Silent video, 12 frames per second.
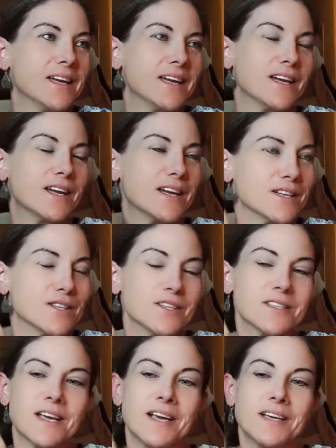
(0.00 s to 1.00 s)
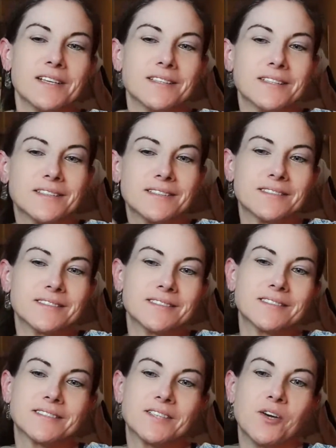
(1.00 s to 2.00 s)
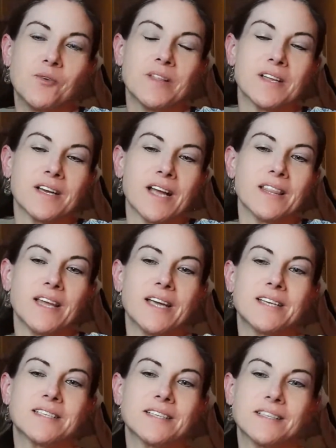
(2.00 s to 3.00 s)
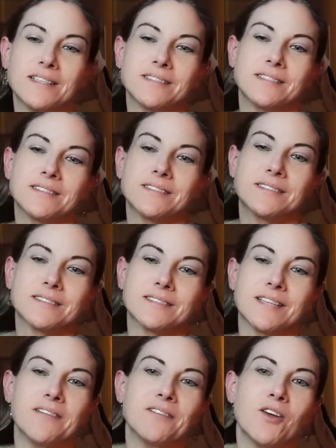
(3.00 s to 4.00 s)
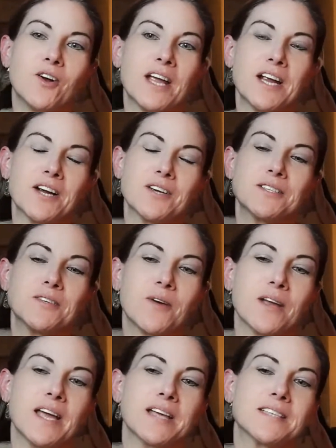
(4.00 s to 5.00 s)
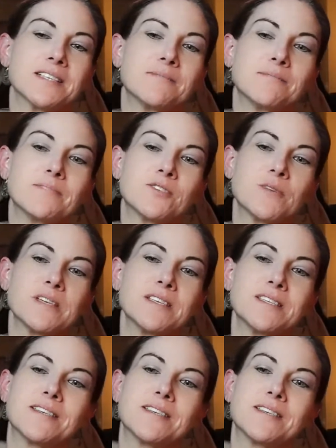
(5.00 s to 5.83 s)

And just kind of go with it. I have long hair, so I like to twist.